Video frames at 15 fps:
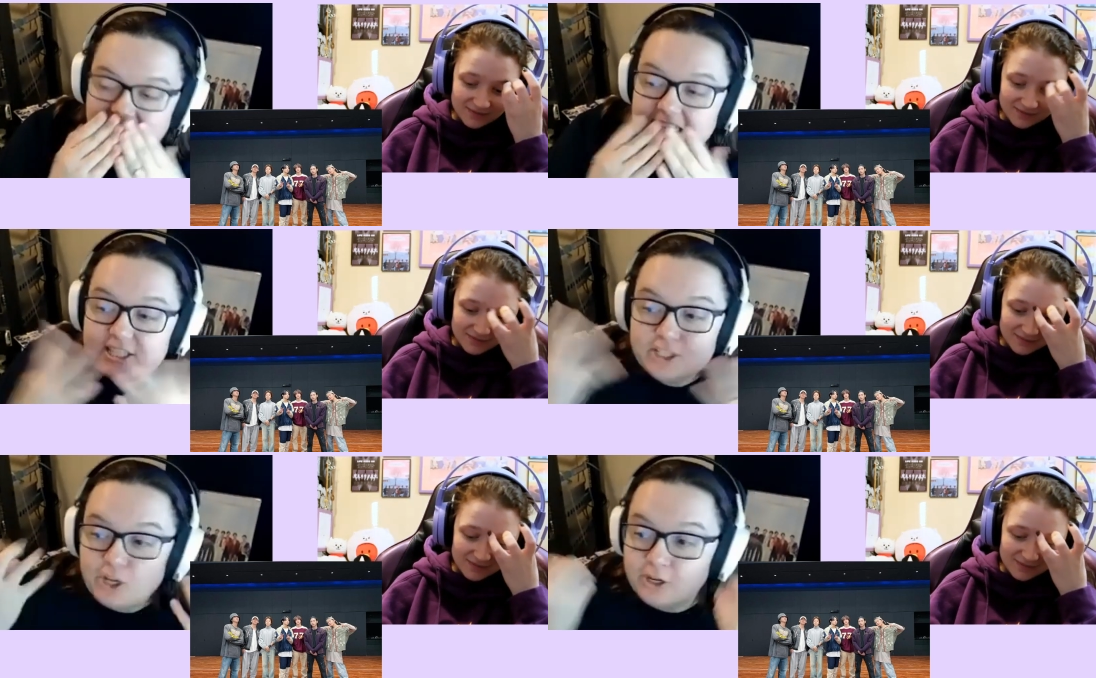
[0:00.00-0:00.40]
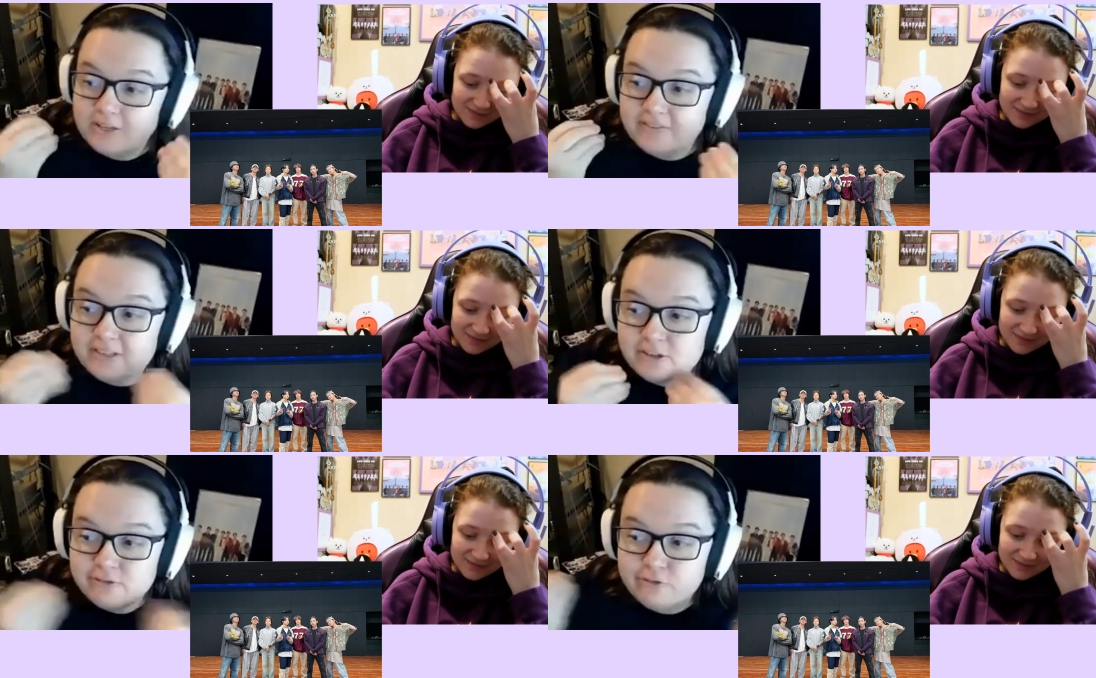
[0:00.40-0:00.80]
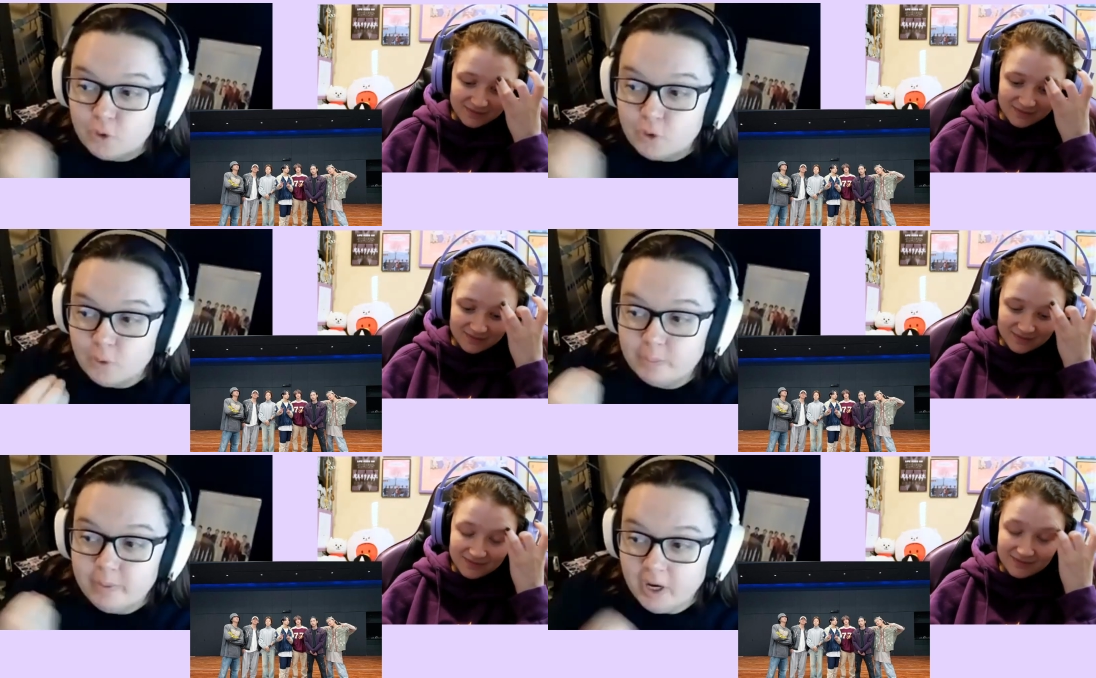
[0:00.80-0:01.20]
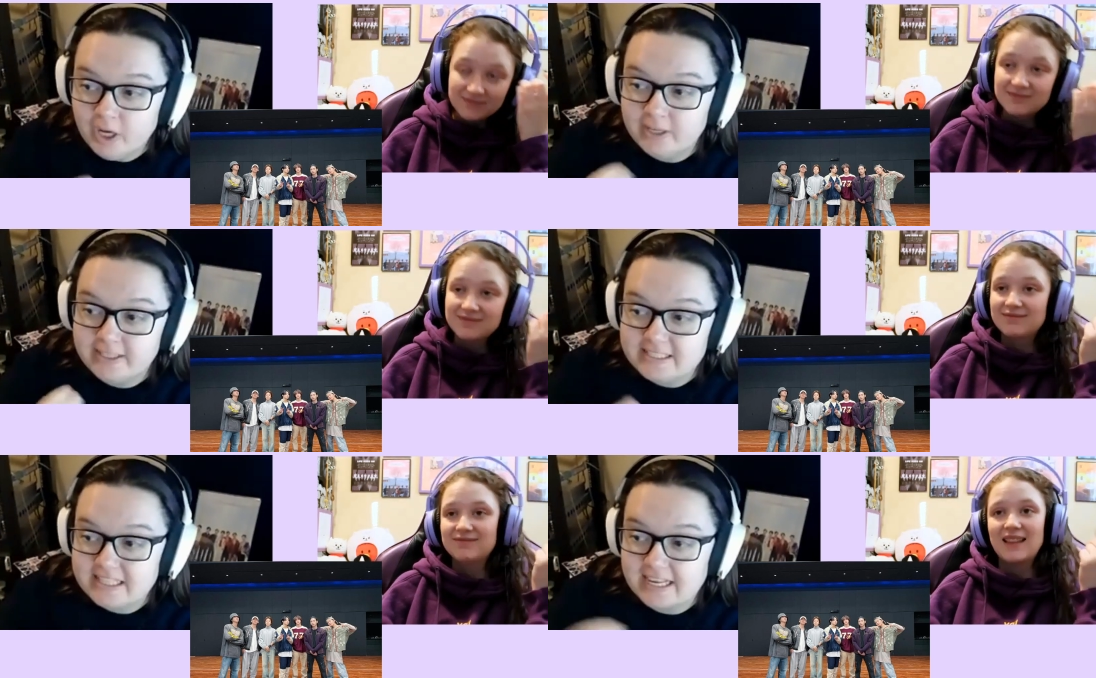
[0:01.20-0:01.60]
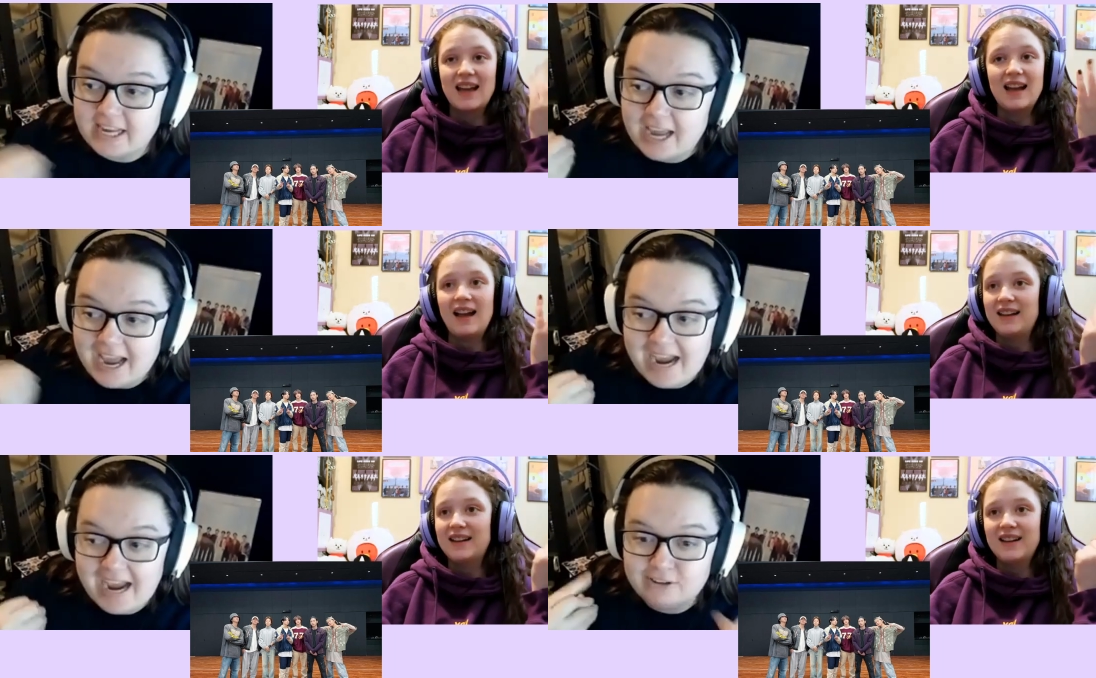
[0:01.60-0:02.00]
Speaker 1: it's not even a full bun. It's like a
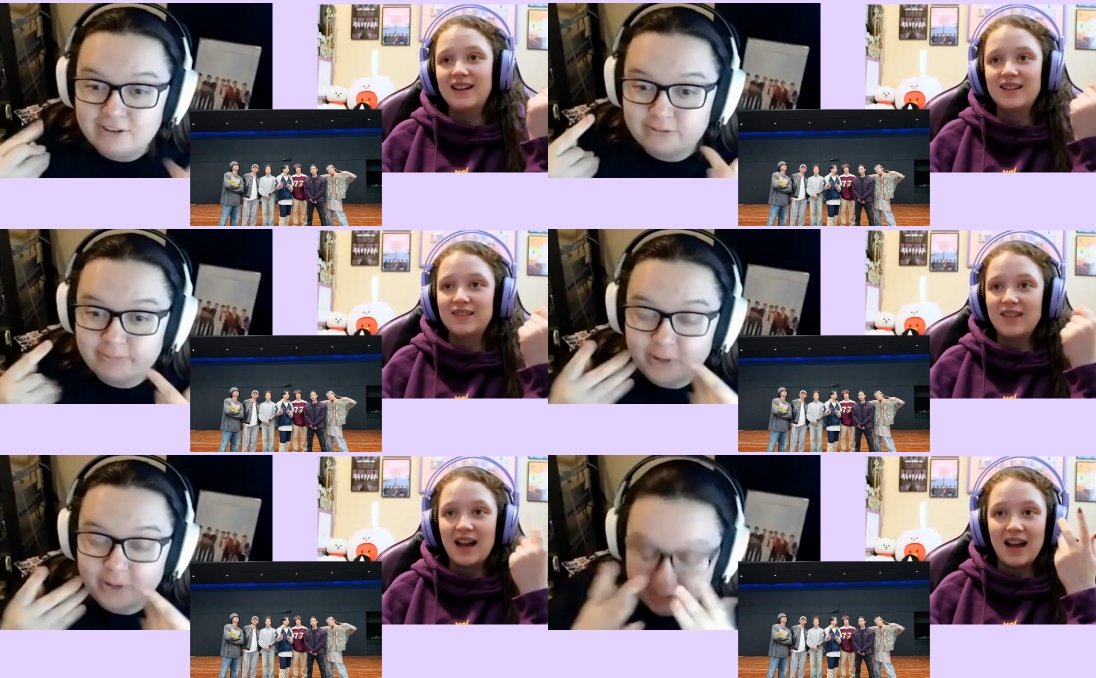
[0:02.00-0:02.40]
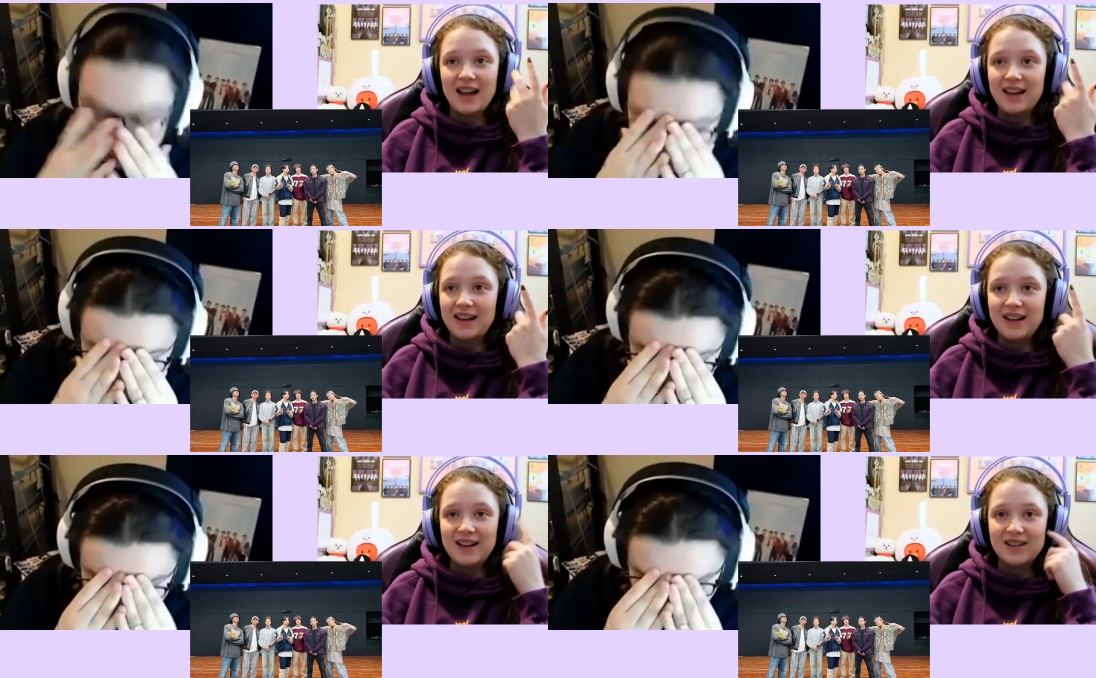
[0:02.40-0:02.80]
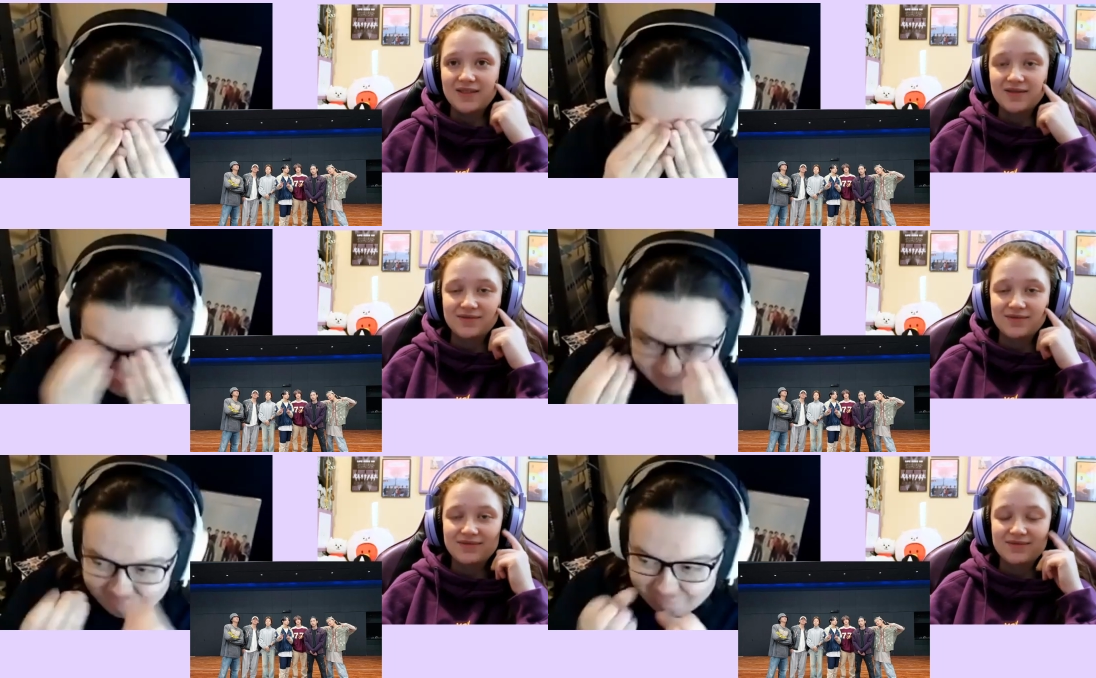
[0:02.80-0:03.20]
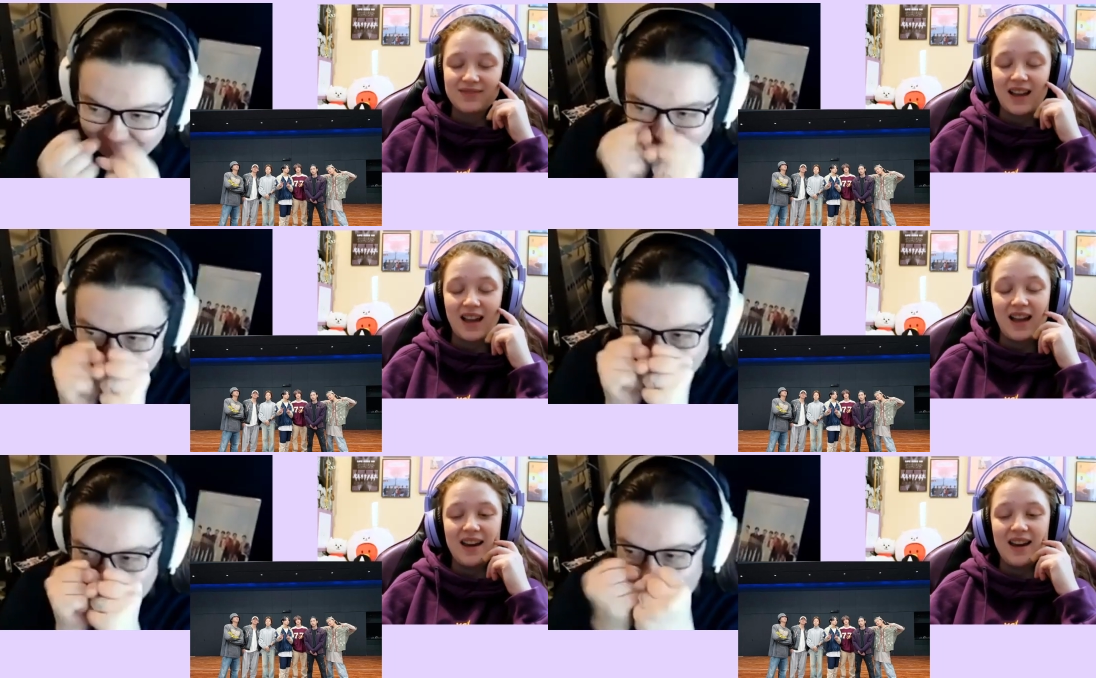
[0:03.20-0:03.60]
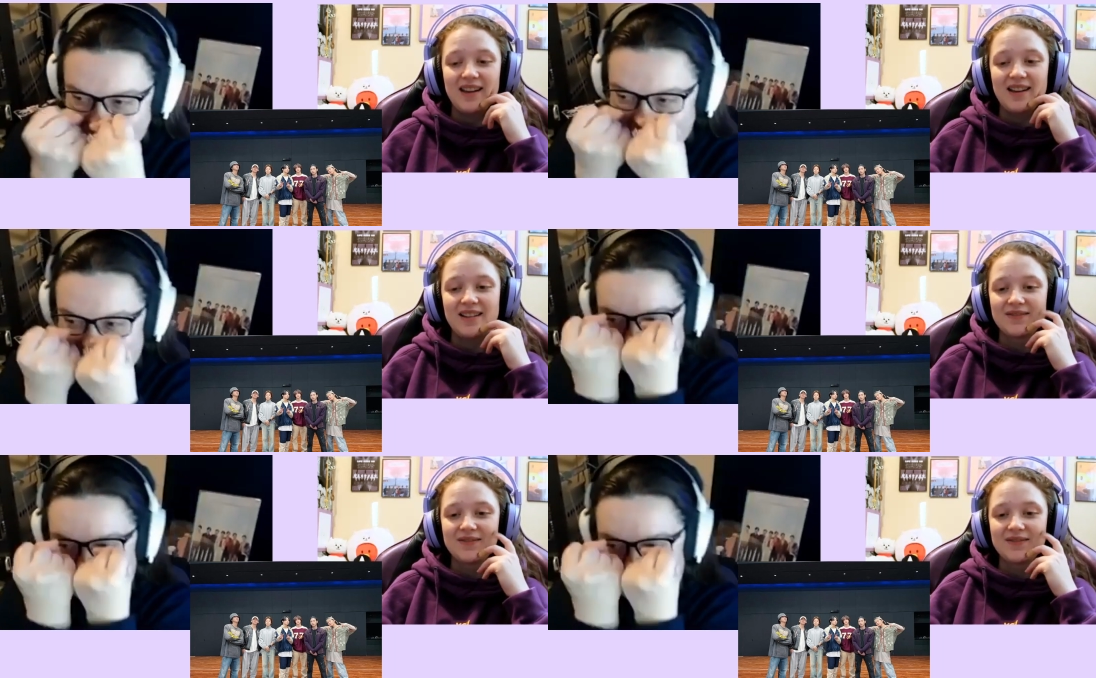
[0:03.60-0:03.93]
half I know, bun. I know. Like, I know.